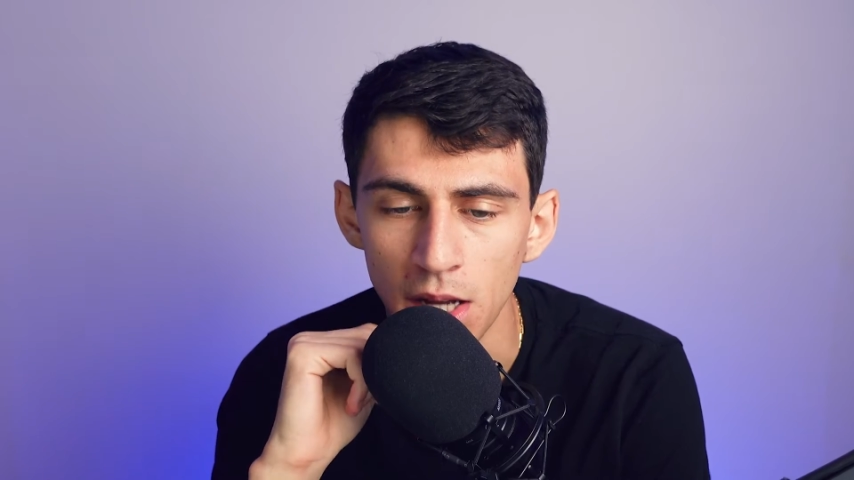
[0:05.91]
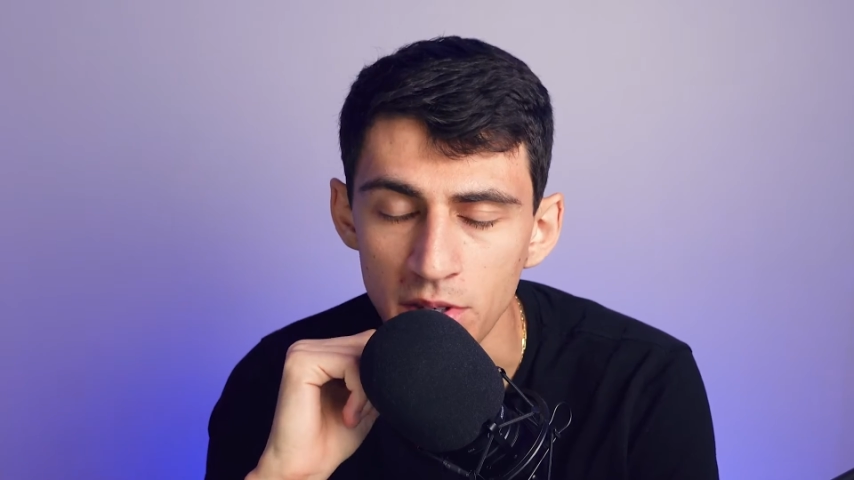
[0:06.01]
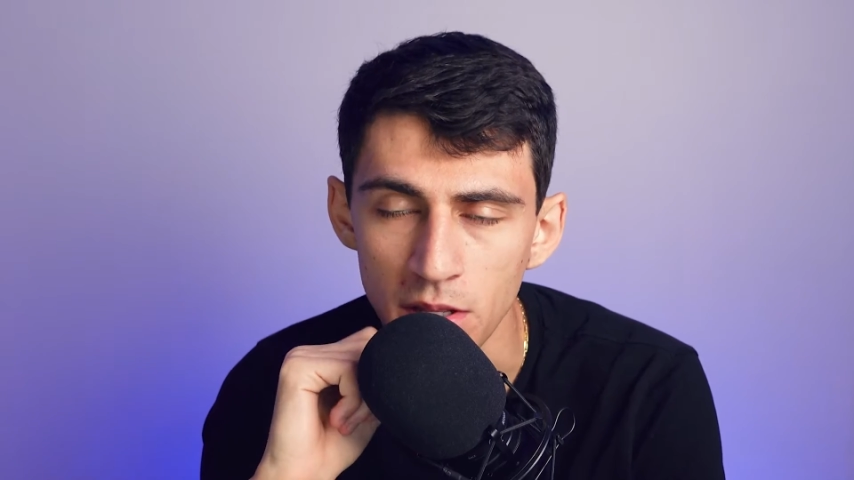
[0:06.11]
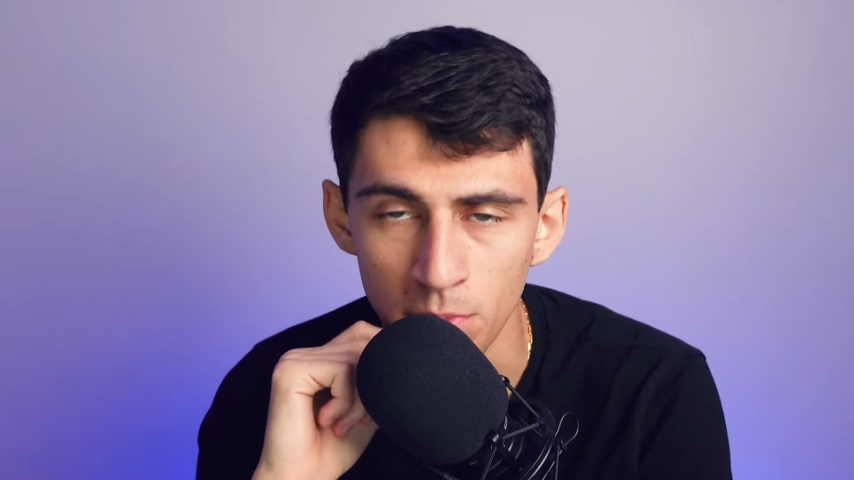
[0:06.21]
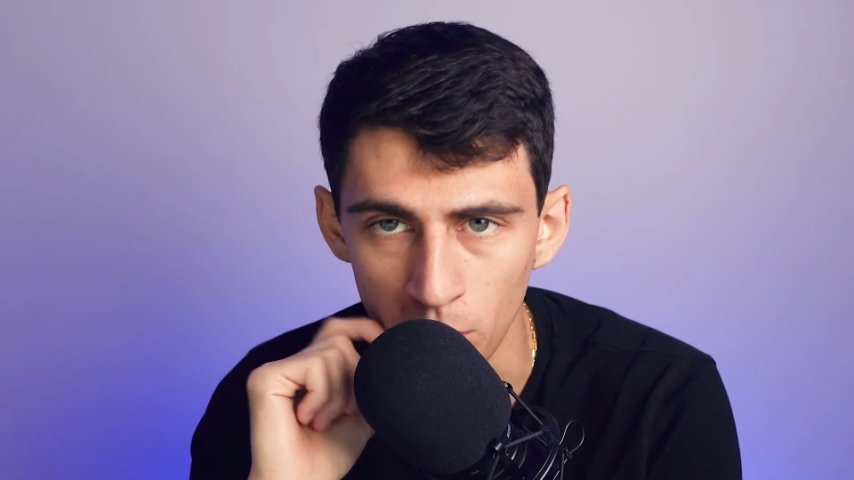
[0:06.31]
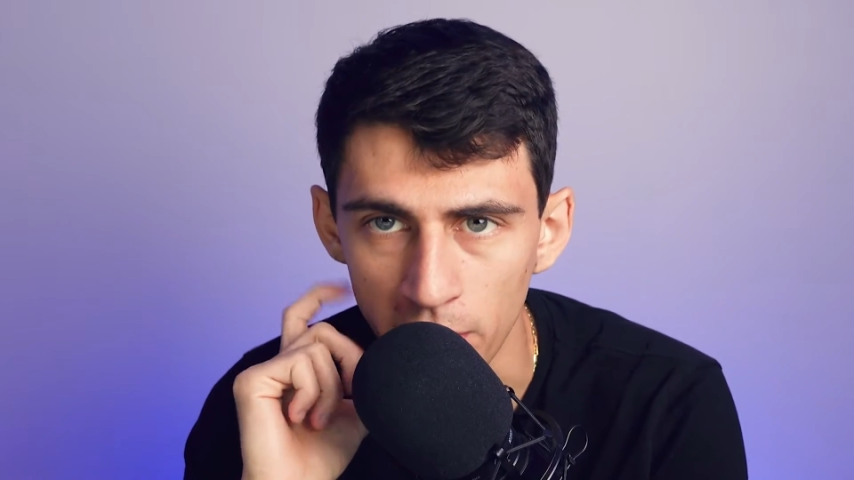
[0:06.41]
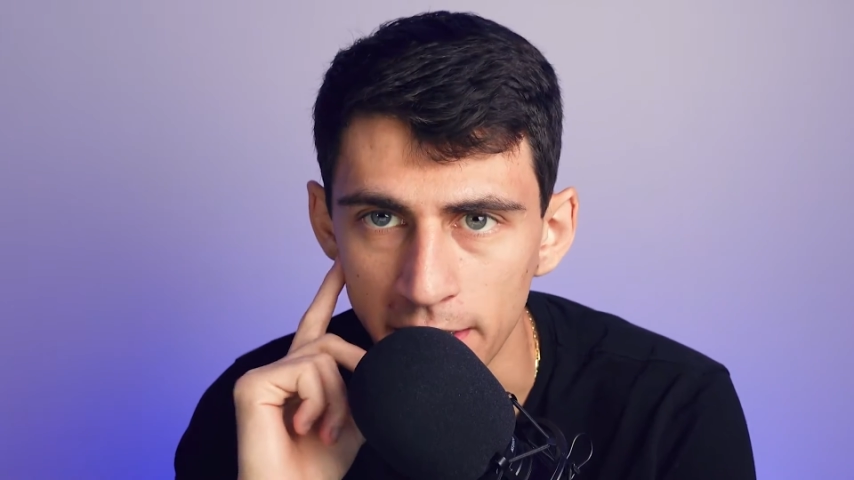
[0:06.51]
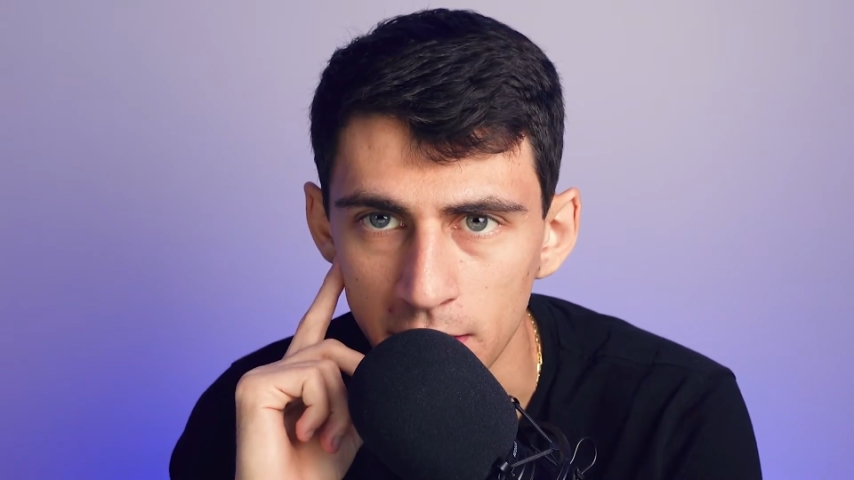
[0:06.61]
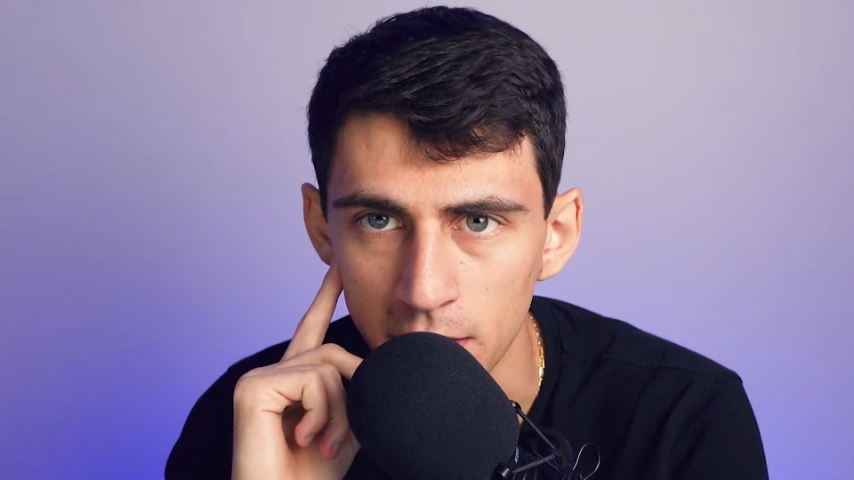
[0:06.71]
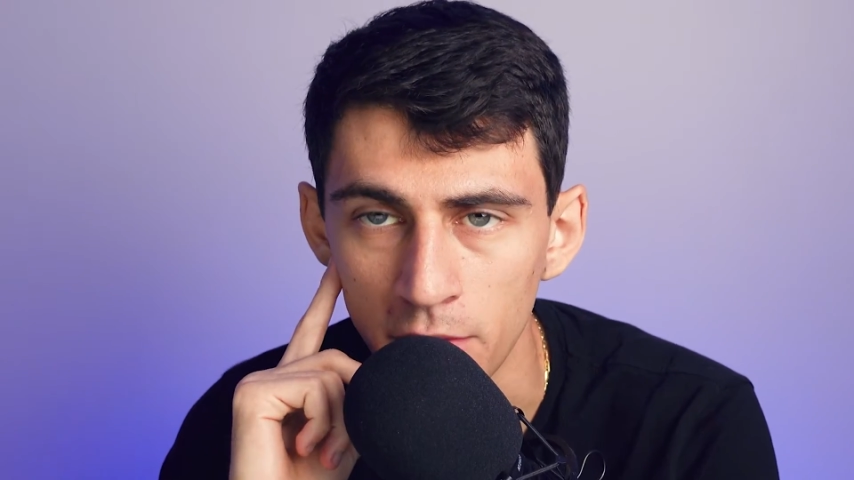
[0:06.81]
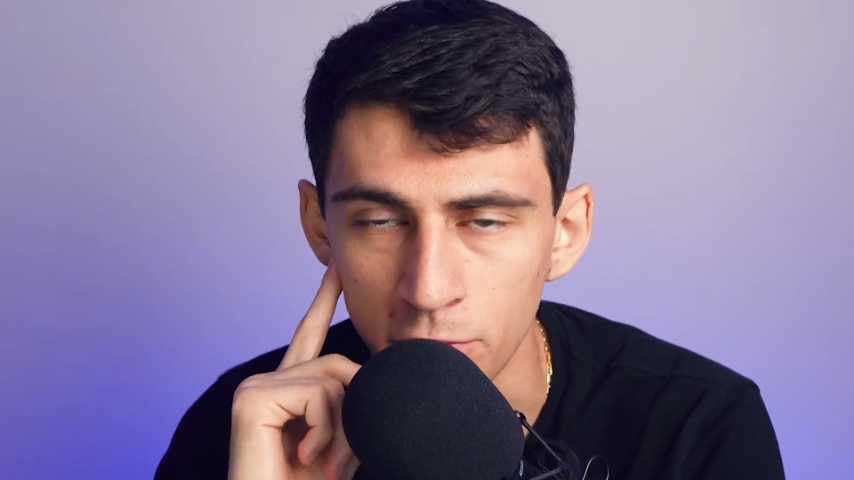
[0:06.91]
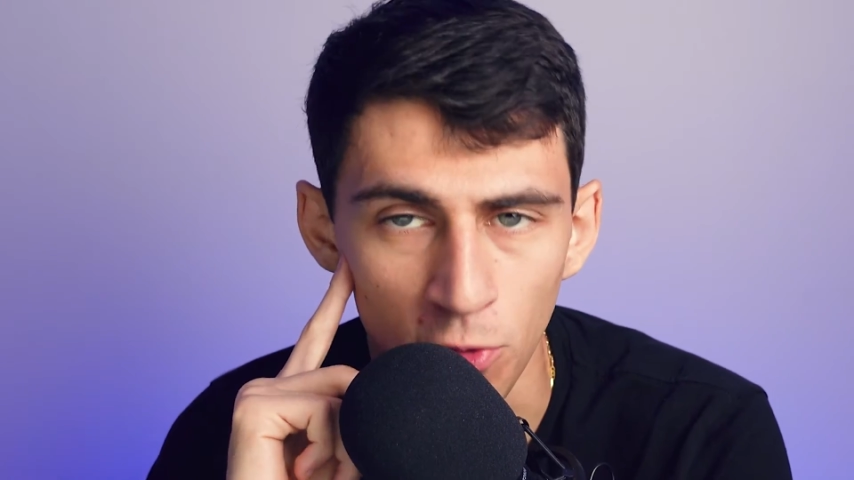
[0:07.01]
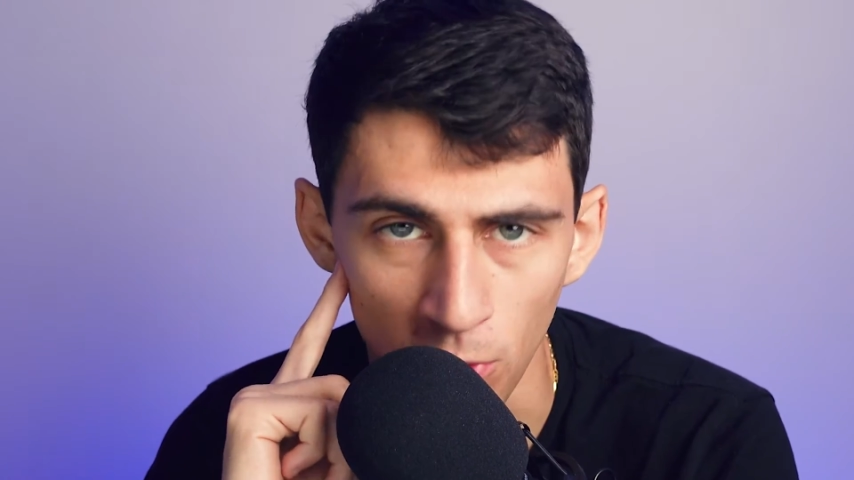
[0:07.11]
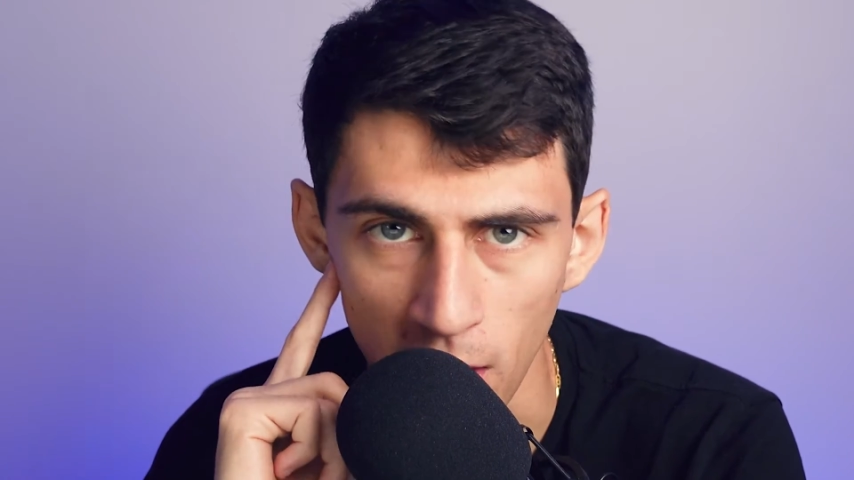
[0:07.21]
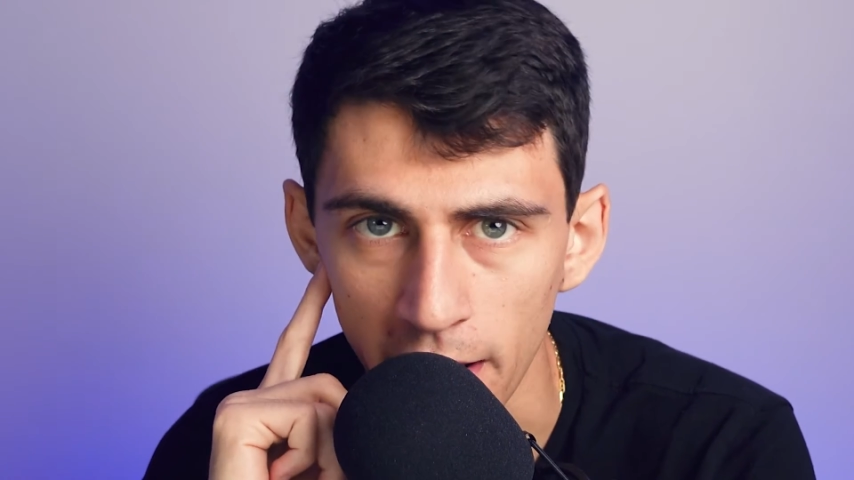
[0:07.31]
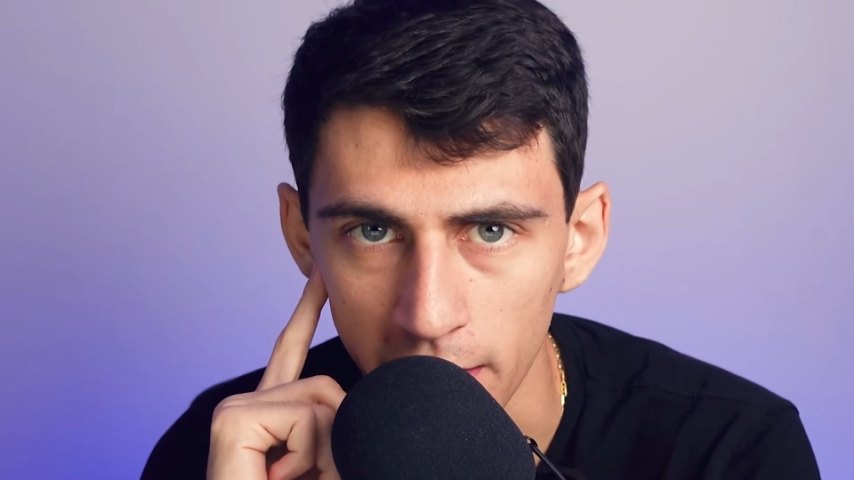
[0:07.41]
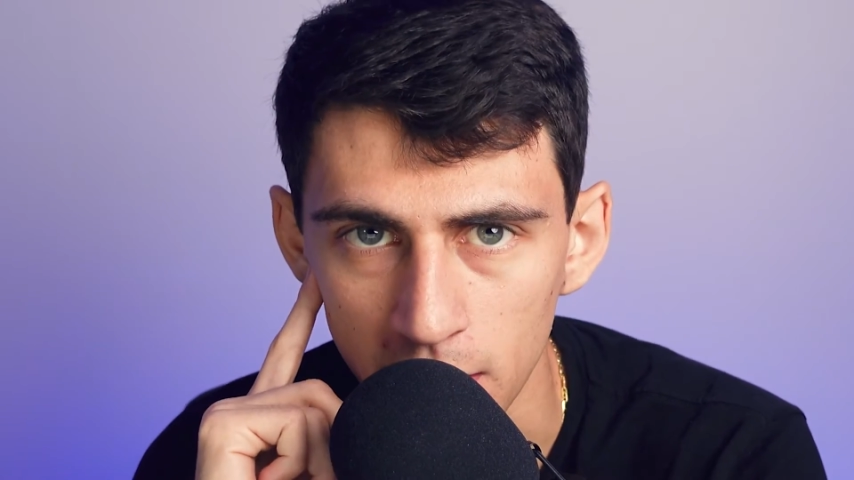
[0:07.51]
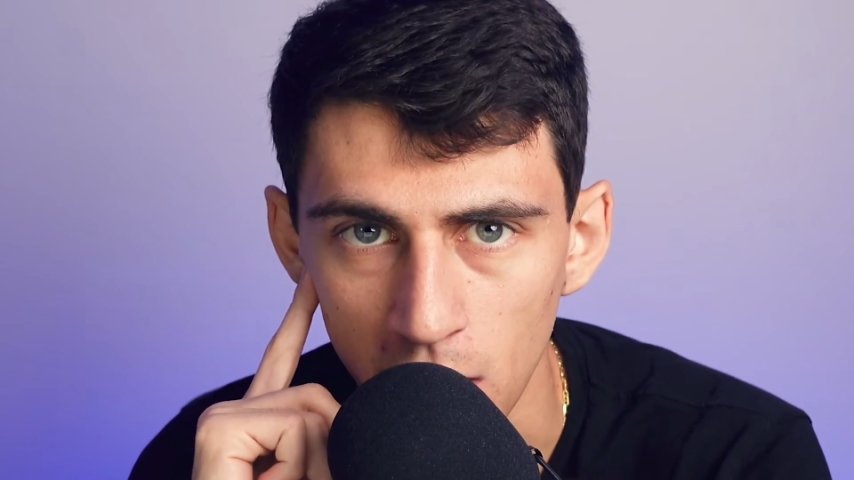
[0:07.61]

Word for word: I was on the brink of crying